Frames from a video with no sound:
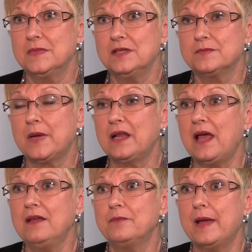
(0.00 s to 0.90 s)
It's my
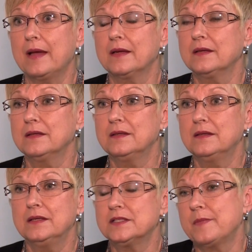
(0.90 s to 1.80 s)
life back.
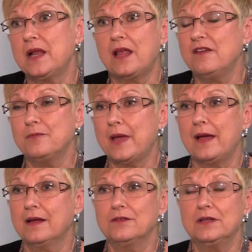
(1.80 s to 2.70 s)
It's my life
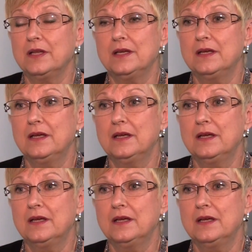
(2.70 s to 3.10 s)
back, really.